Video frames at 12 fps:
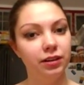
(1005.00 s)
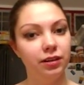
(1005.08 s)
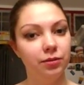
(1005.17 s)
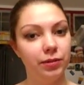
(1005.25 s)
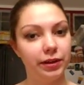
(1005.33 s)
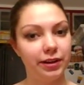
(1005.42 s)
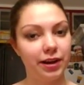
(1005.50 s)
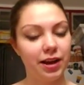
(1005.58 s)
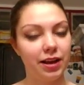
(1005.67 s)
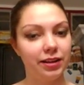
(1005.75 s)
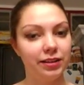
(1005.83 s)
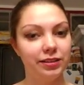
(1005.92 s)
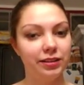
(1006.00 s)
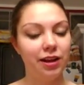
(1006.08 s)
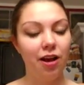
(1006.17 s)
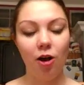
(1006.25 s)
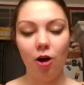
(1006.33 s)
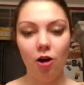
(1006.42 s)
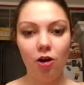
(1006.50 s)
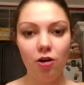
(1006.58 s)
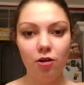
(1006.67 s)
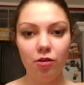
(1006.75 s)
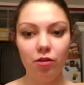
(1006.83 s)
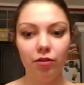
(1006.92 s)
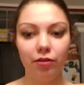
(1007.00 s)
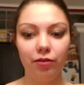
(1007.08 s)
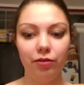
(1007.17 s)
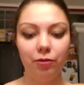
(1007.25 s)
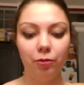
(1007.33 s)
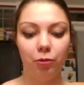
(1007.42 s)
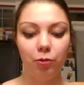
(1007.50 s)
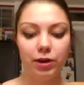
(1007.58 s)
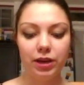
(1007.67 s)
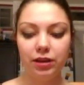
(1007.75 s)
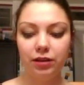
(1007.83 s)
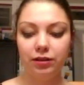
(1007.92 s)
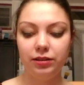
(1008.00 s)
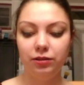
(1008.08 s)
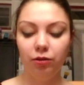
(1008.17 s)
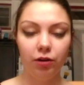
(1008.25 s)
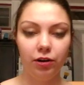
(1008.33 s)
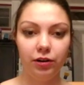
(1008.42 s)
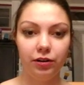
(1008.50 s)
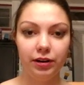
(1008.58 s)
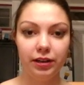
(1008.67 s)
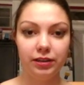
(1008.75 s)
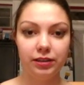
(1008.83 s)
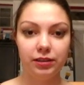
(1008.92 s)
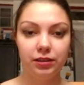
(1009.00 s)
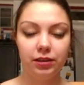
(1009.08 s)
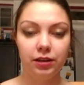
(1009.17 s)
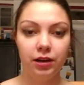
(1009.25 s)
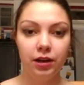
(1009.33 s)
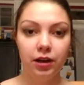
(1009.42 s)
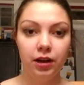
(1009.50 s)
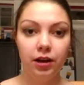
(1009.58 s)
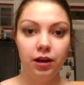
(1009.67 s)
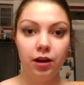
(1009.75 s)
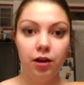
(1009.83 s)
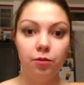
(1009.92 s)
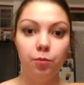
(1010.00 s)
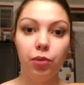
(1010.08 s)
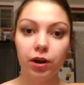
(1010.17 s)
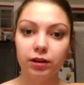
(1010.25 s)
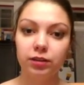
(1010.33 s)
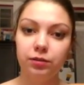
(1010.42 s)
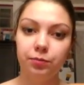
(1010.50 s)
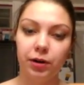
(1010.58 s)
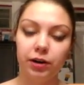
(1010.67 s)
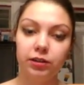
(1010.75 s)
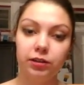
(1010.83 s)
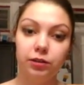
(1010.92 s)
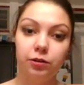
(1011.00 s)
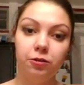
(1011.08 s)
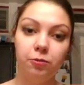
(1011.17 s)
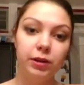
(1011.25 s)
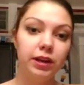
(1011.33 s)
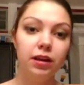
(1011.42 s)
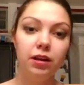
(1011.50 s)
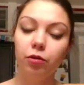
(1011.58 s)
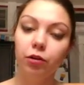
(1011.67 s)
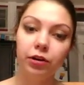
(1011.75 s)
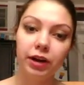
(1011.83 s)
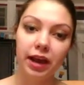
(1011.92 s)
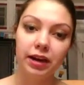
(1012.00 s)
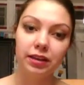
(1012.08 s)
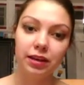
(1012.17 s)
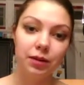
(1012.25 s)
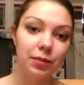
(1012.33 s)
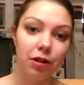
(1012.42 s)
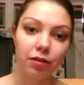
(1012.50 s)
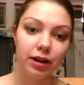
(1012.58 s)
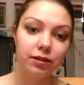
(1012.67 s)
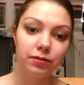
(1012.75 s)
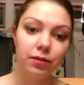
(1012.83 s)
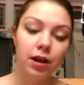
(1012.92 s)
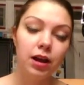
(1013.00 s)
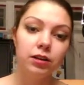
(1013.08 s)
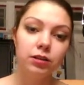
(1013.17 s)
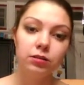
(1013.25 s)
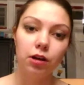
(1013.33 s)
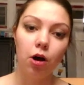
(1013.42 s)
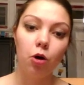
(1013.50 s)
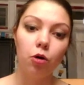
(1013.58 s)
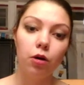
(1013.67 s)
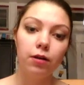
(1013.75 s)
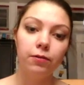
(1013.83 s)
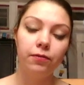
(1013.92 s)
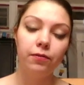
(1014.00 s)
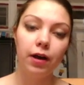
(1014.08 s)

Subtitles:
Because all we learned is book smarts. We didn't learn anything about life. So if